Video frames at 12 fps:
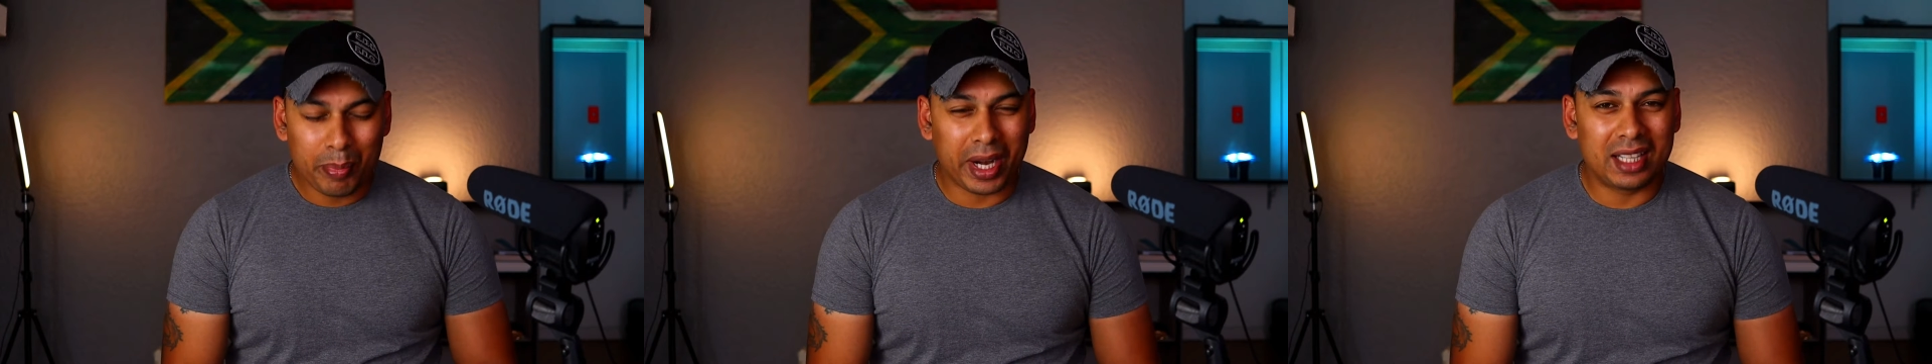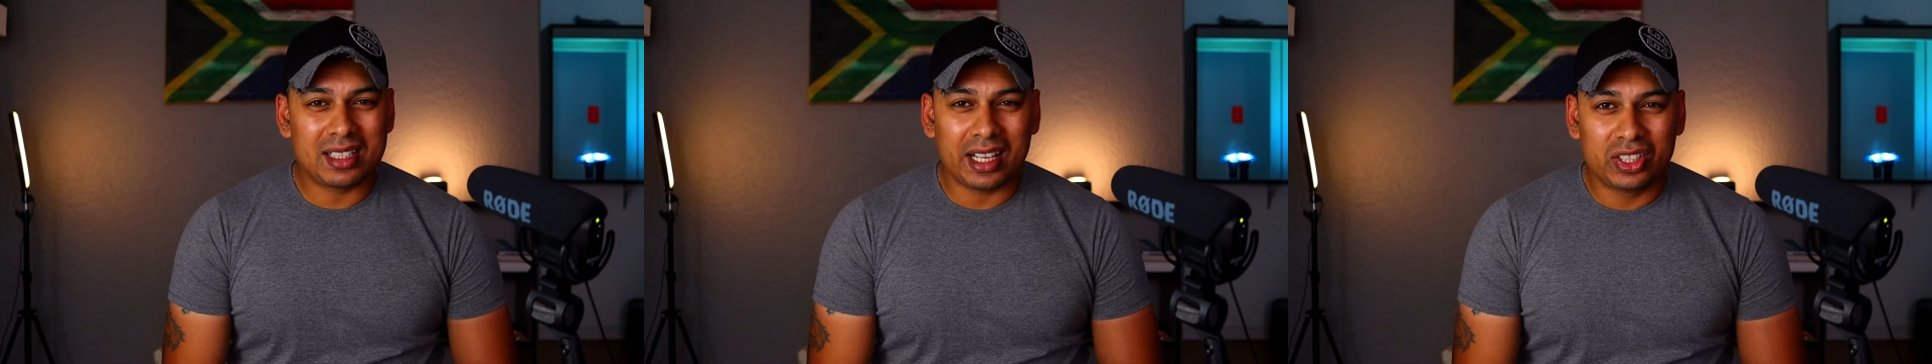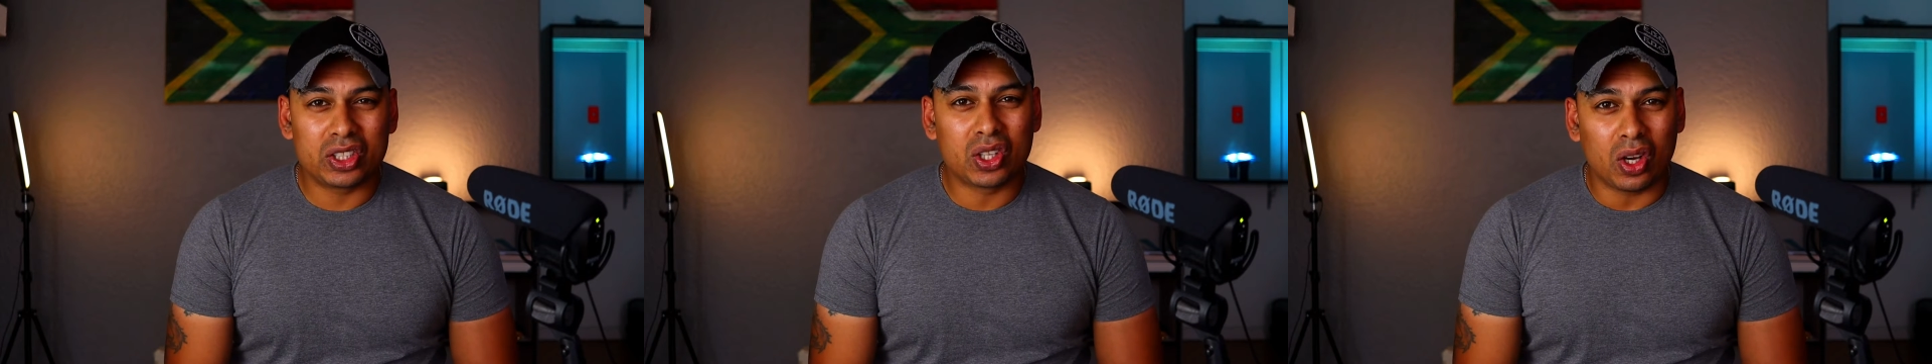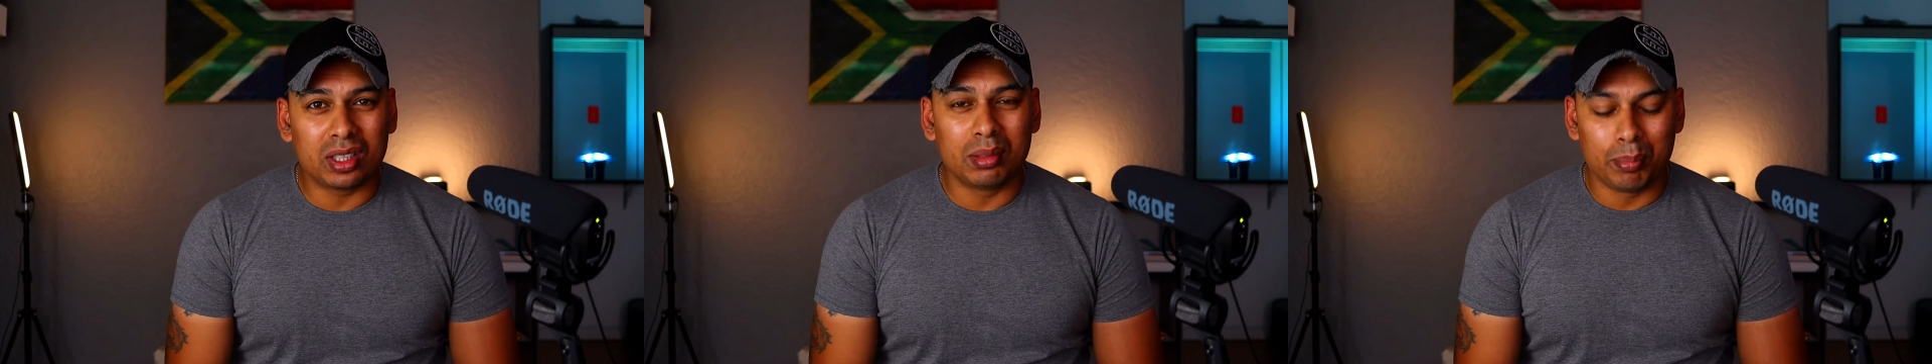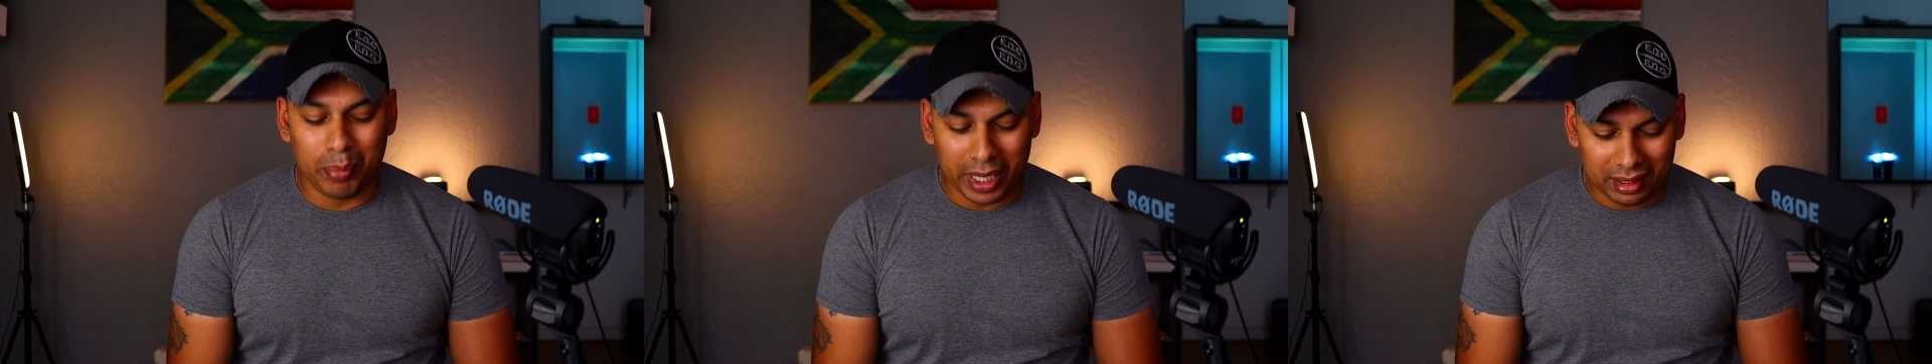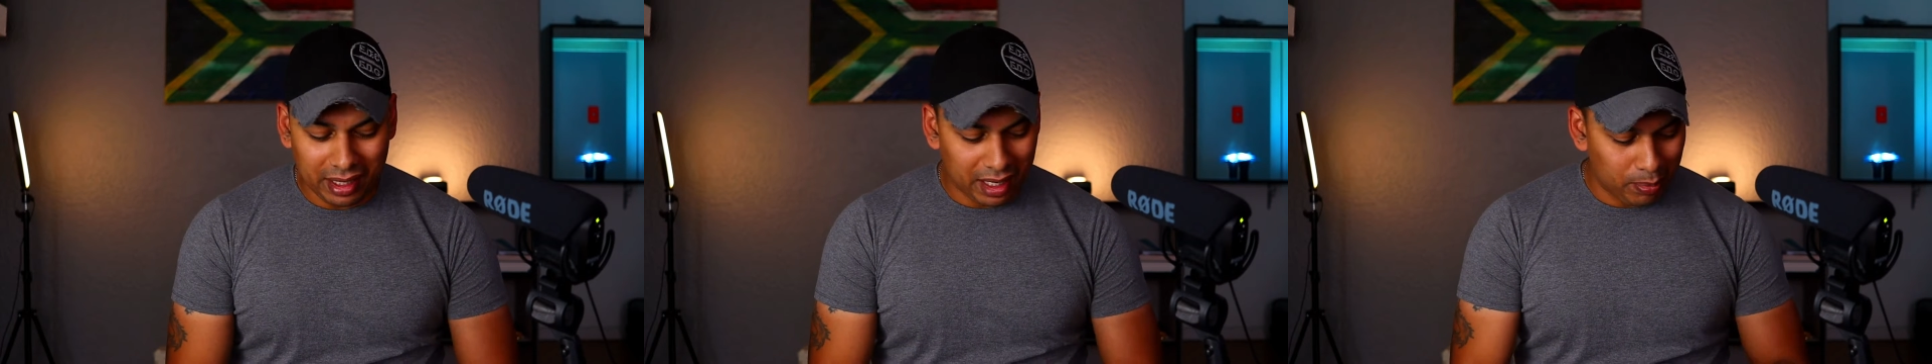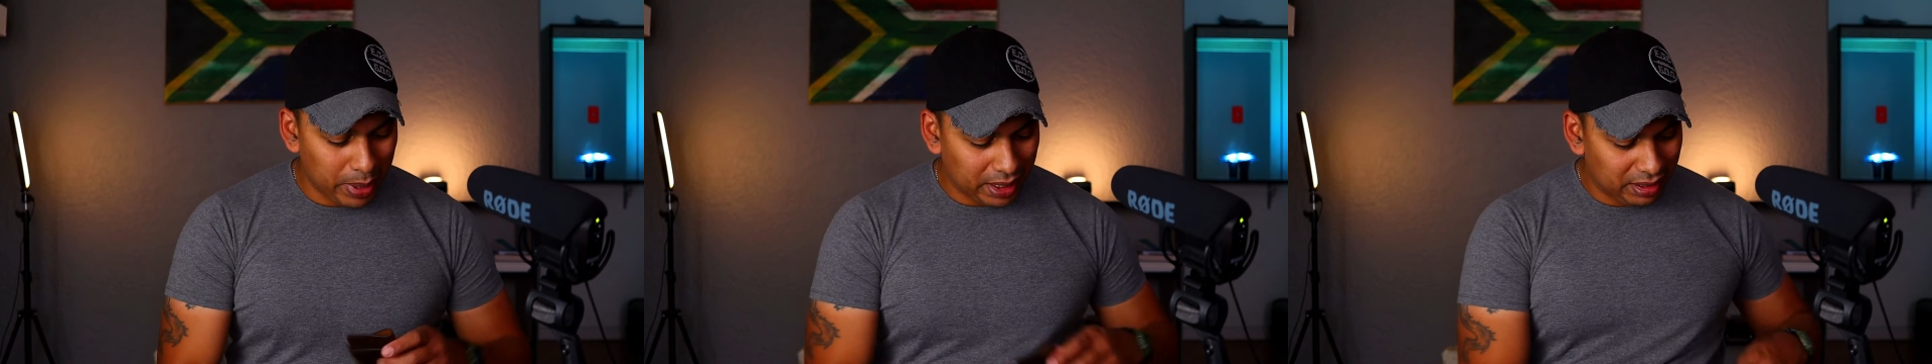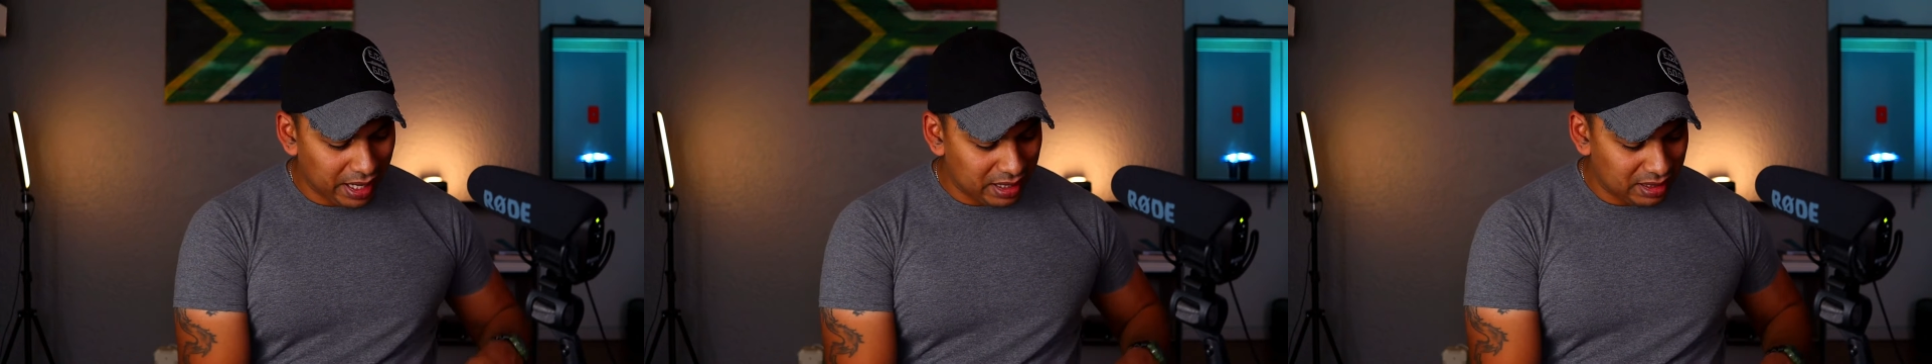but it's like just gotten better and
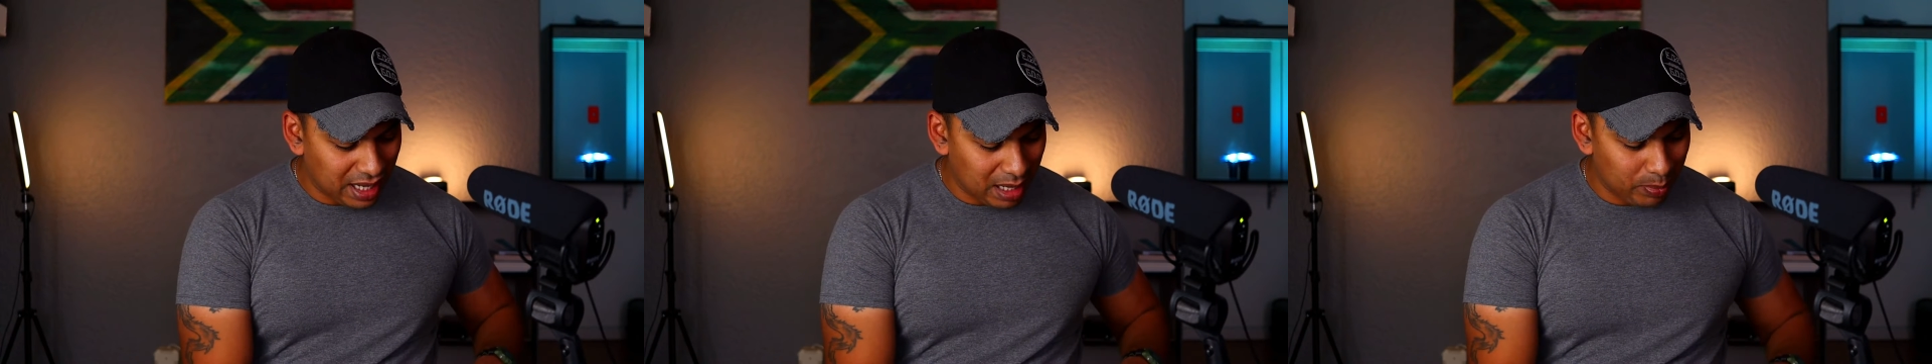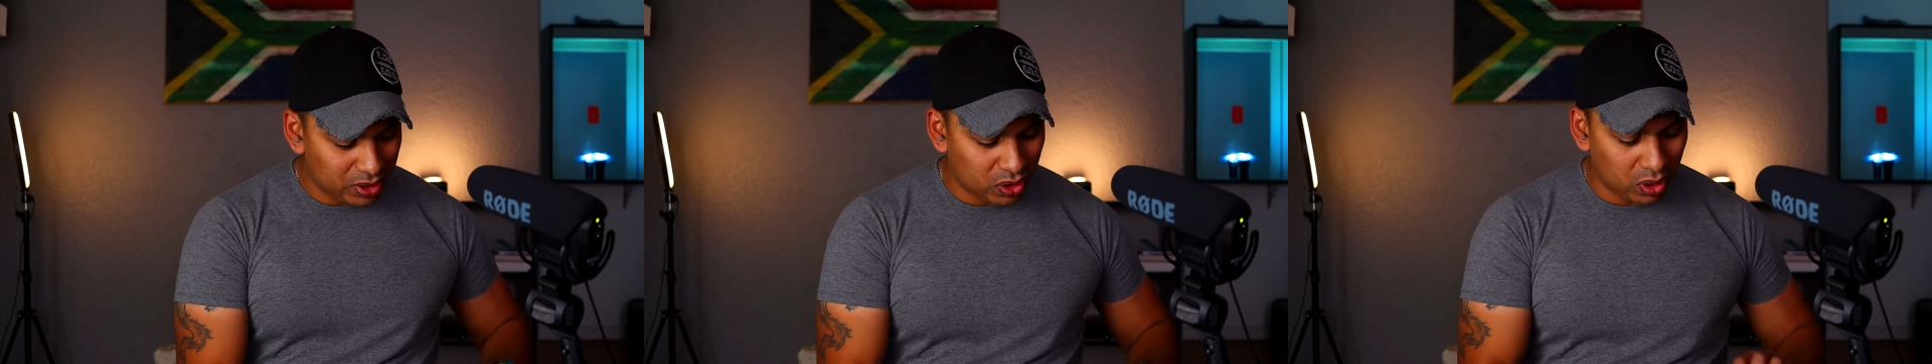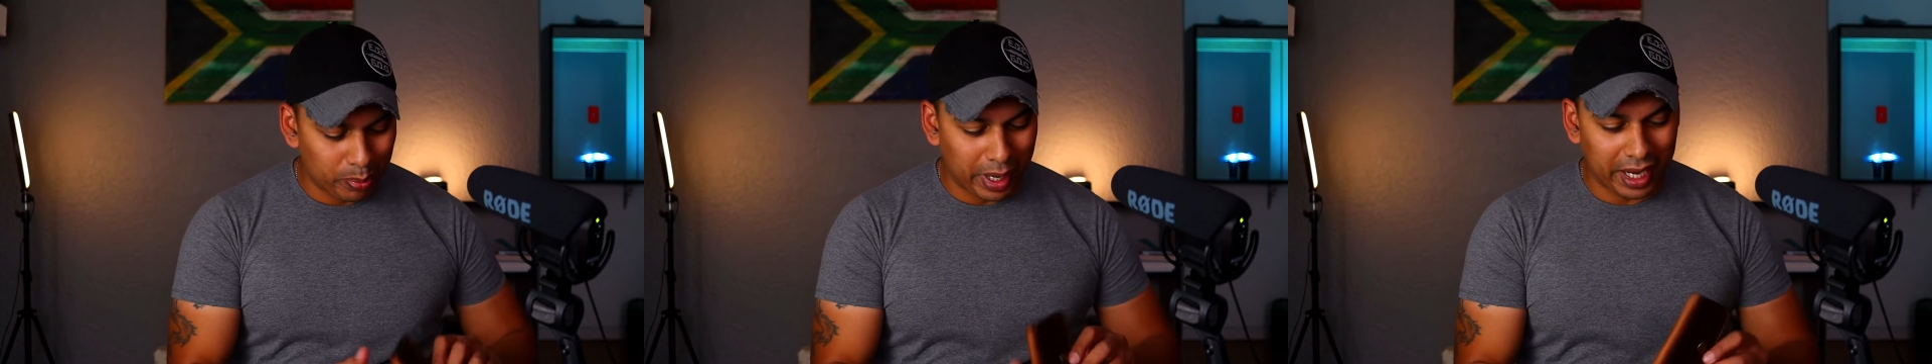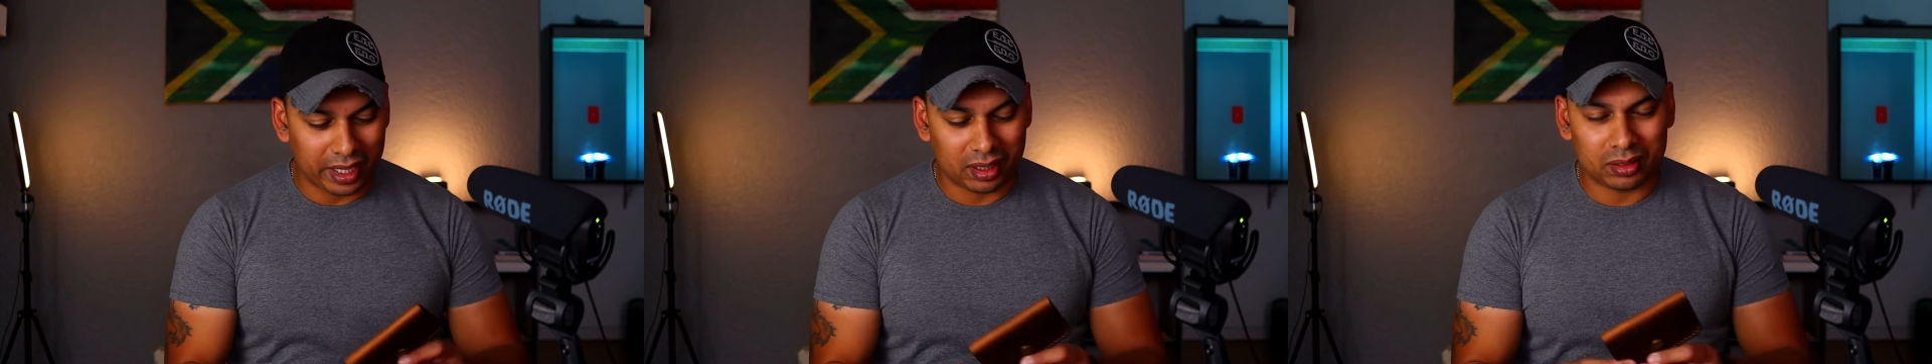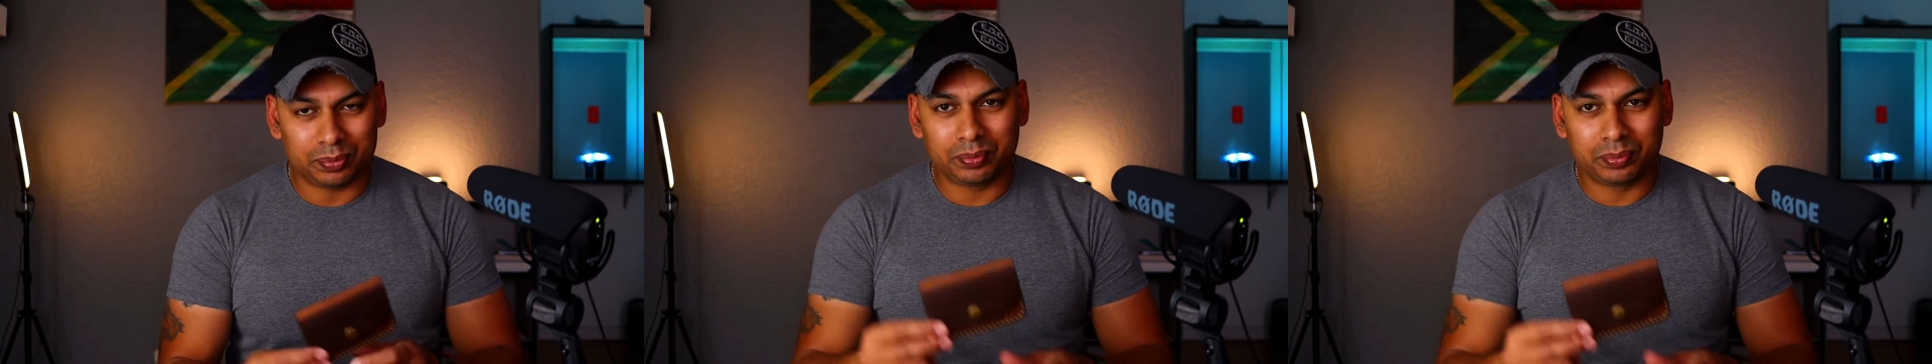better as time has gone by.